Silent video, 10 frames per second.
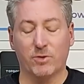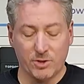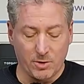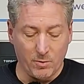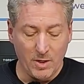
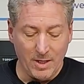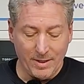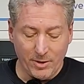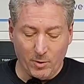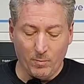So,
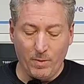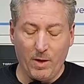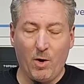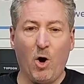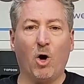you know,
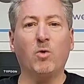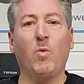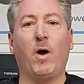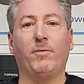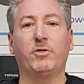
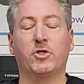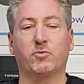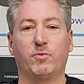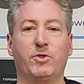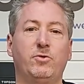hardwiring just
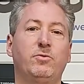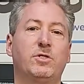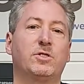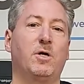reduces